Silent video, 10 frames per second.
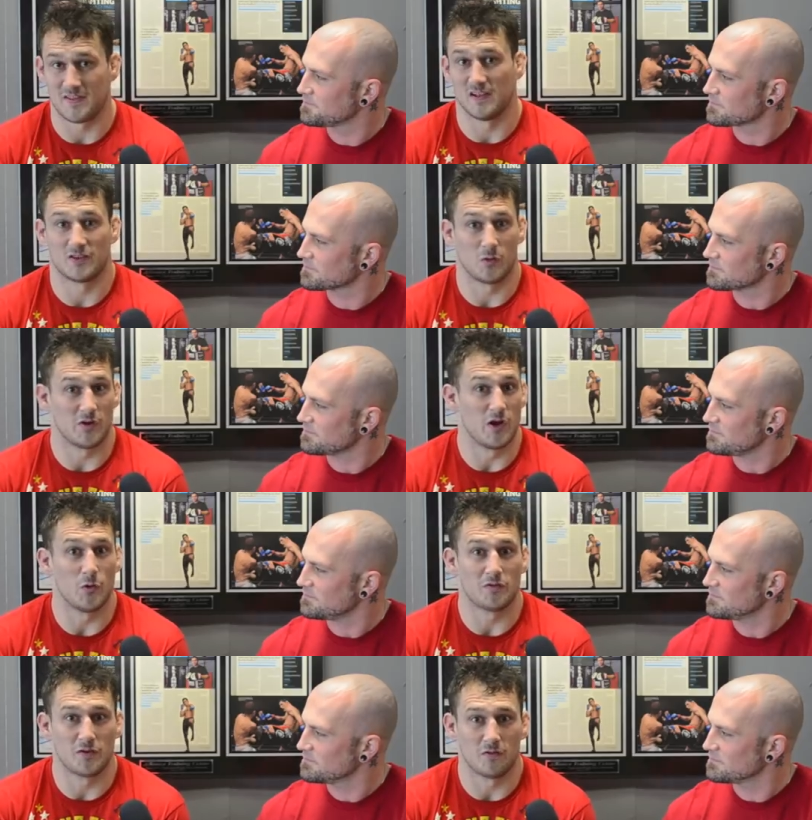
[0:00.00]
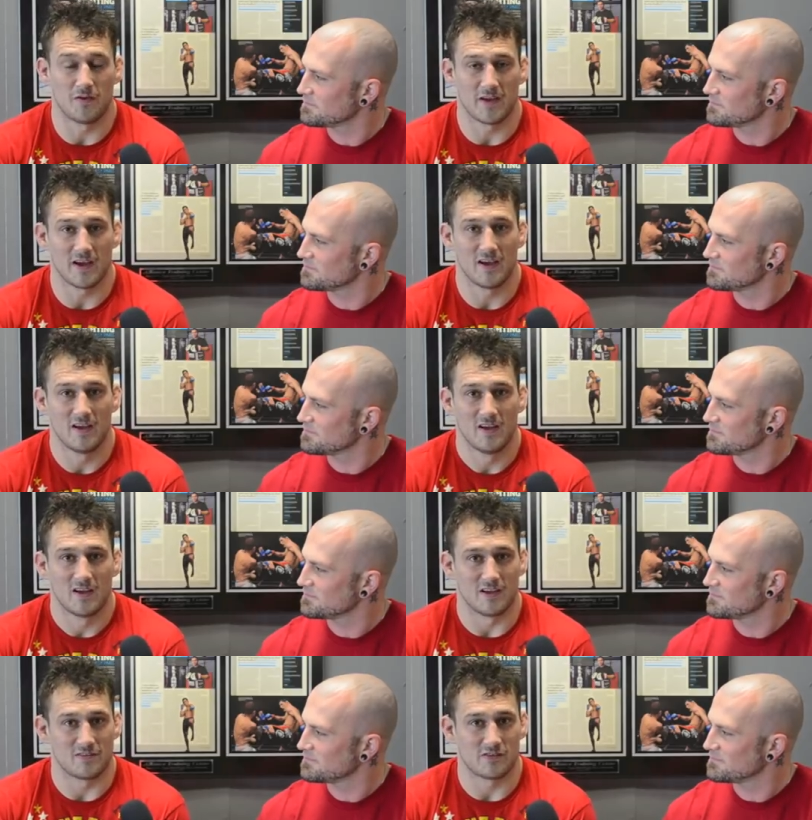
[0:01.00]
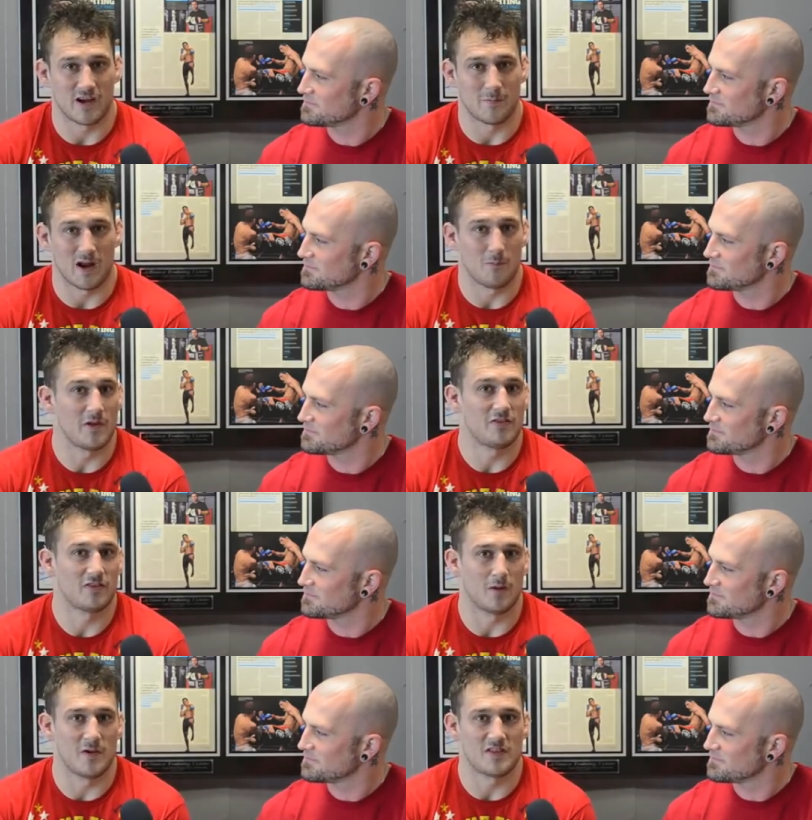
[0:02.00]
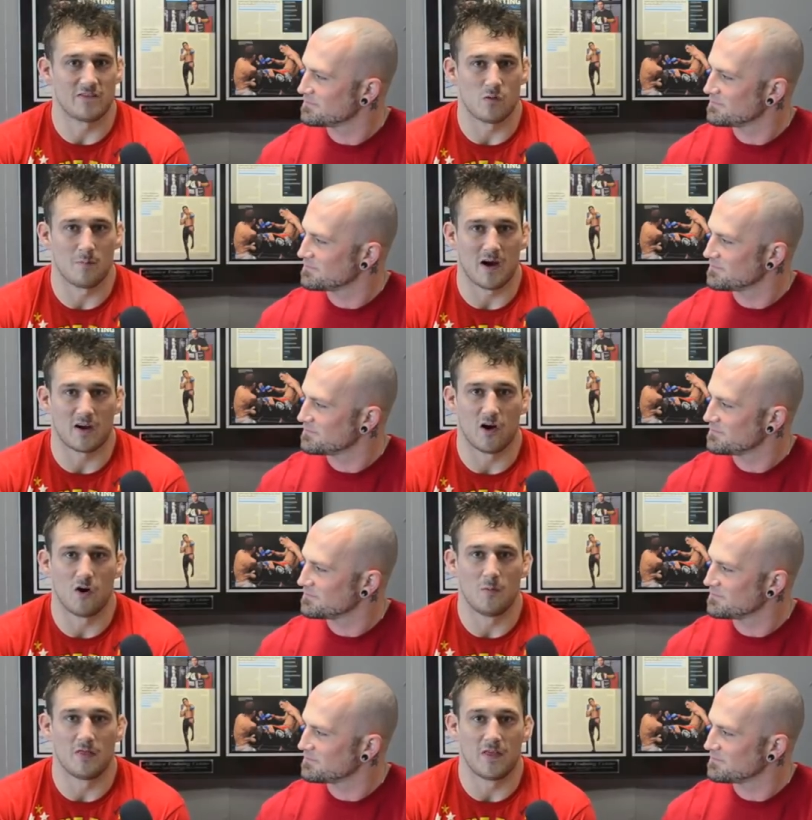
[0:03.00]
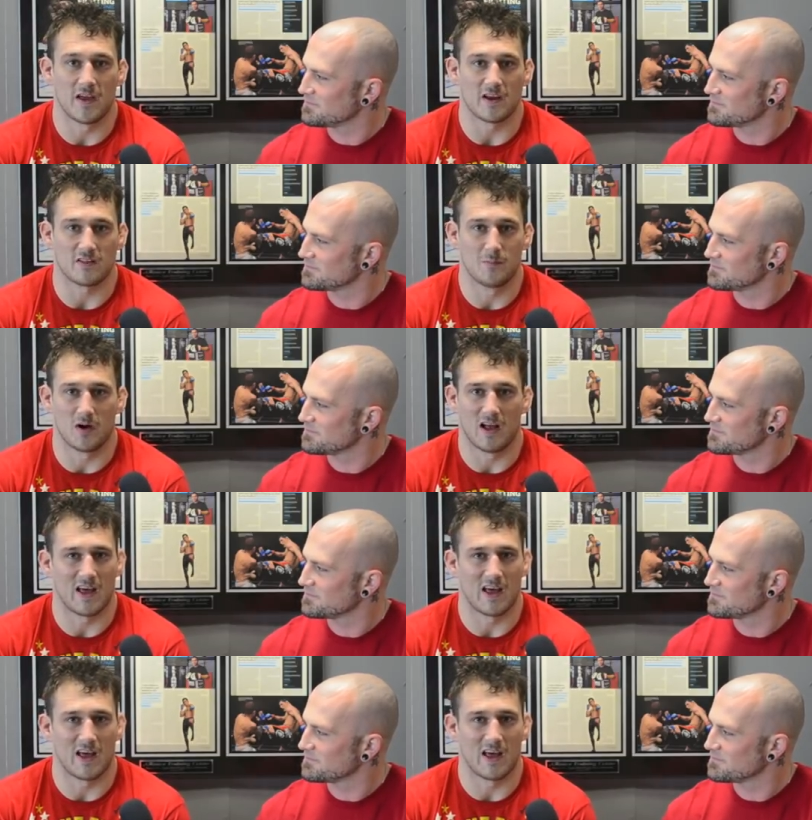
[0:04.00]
Speaker 1: still doing new stuff here. It's great, man. I miss, I miss everyone back home and things, but I